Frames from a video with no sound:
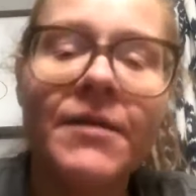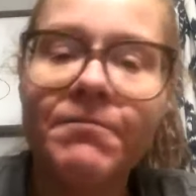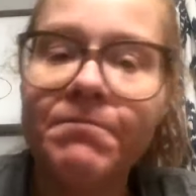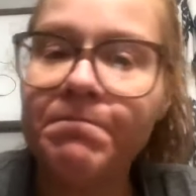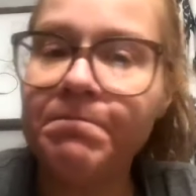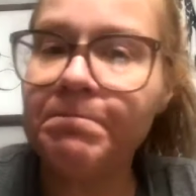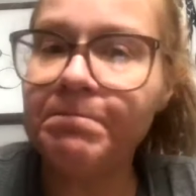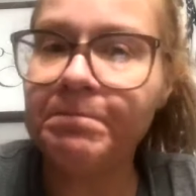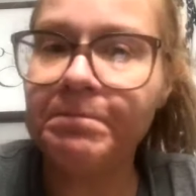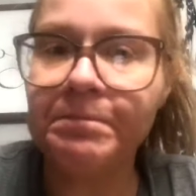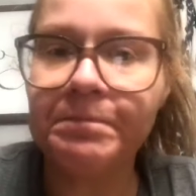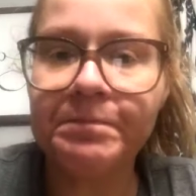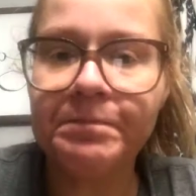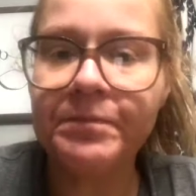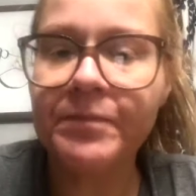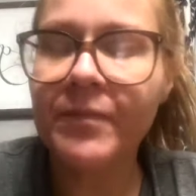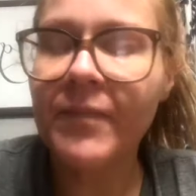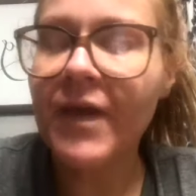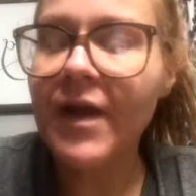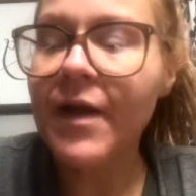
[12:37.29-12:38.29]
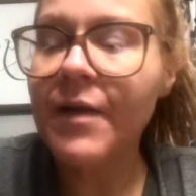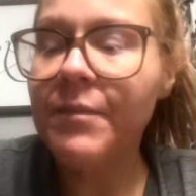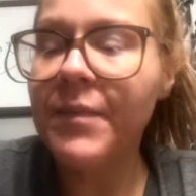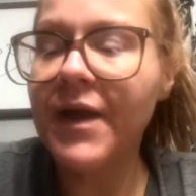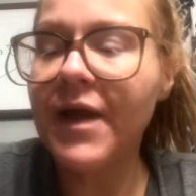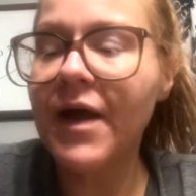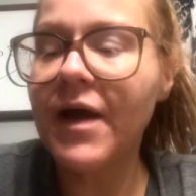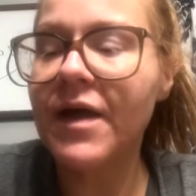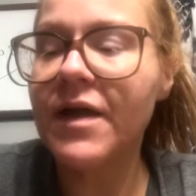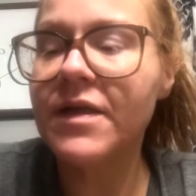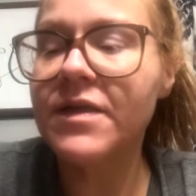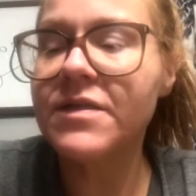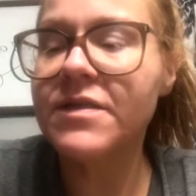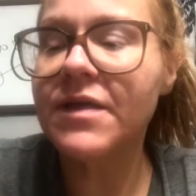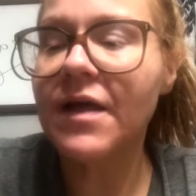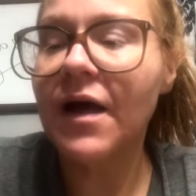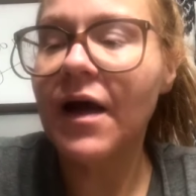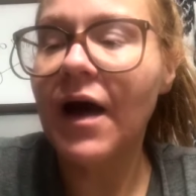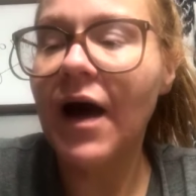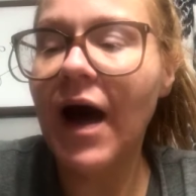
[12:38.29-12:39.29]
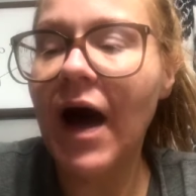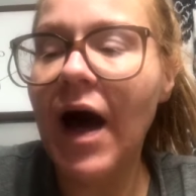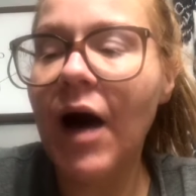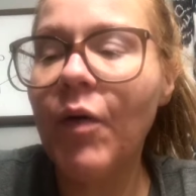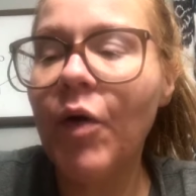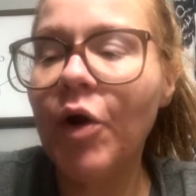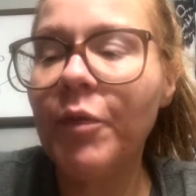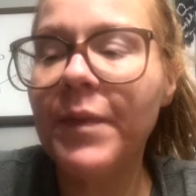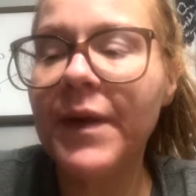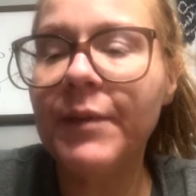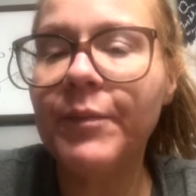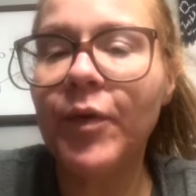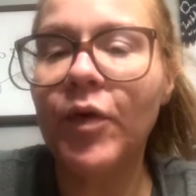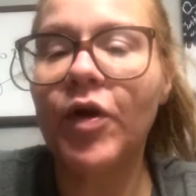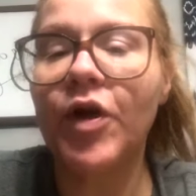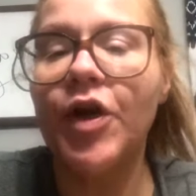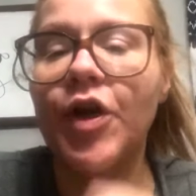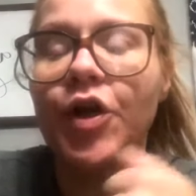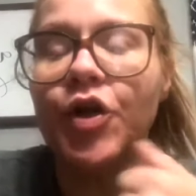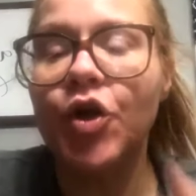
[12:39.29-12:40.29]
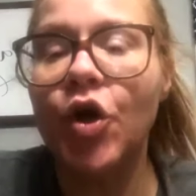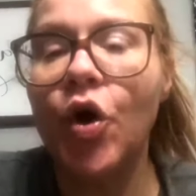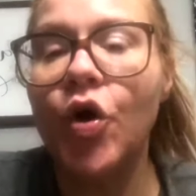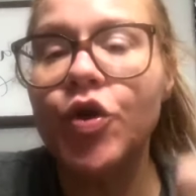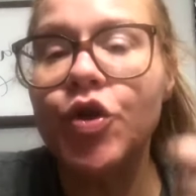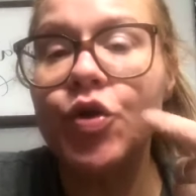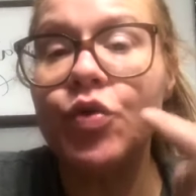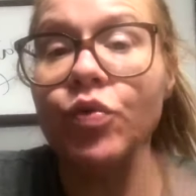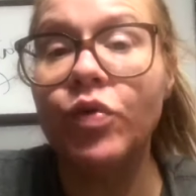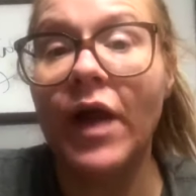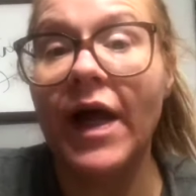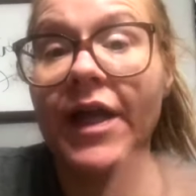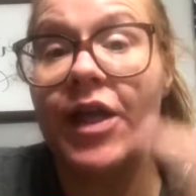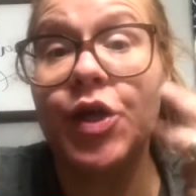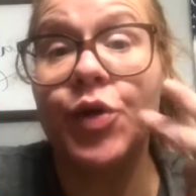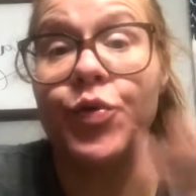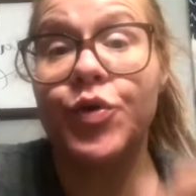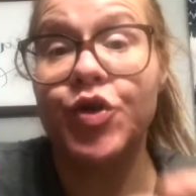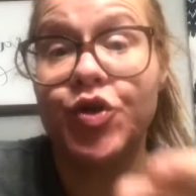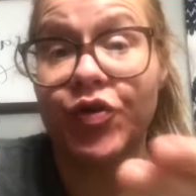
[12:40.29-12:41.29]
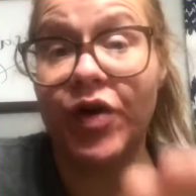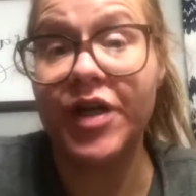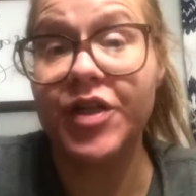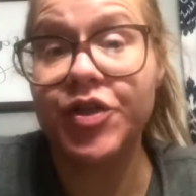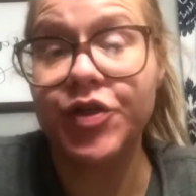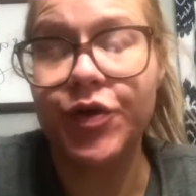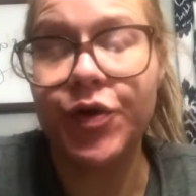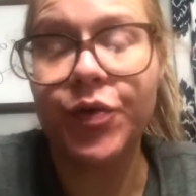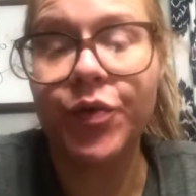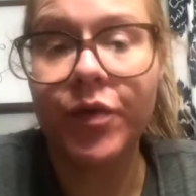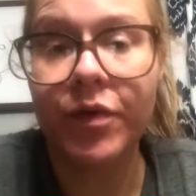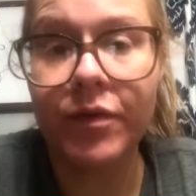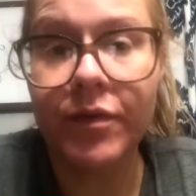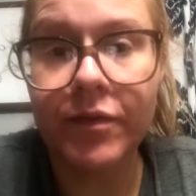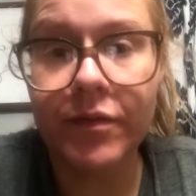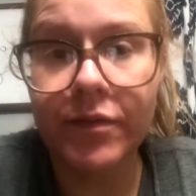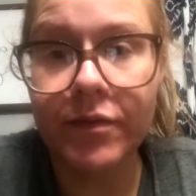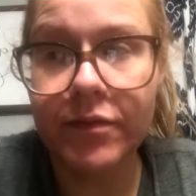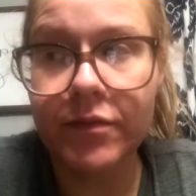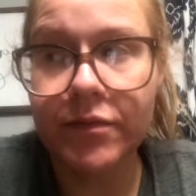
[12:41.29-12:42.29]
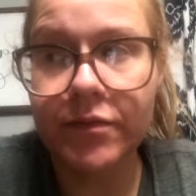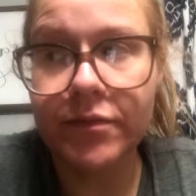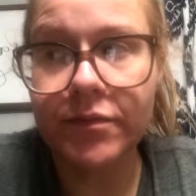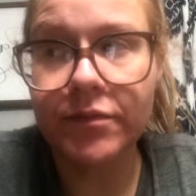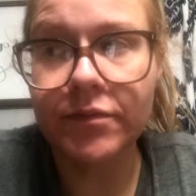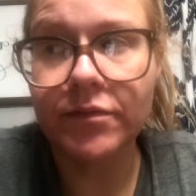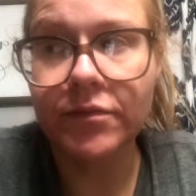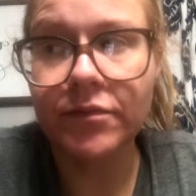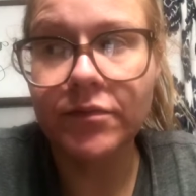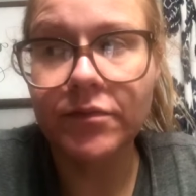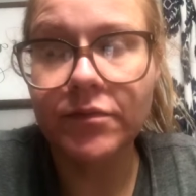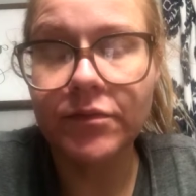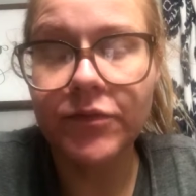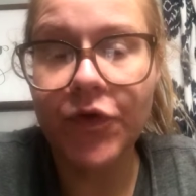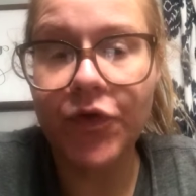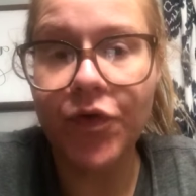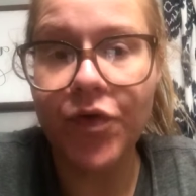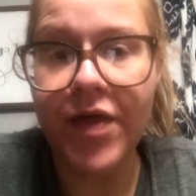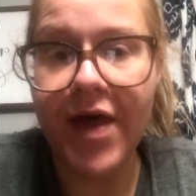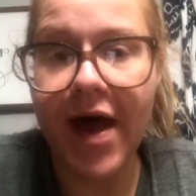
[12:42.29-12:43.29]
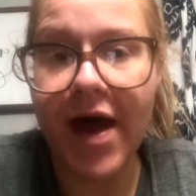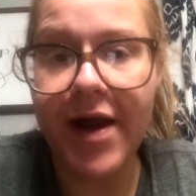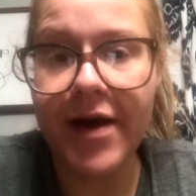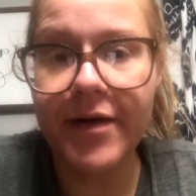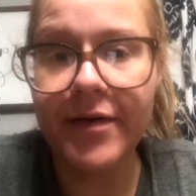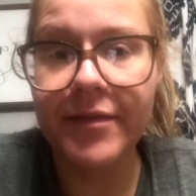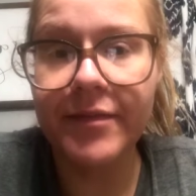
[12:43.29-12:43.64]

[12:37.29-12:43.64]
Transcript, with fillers: mm because how are people going to know you like you and trust you through that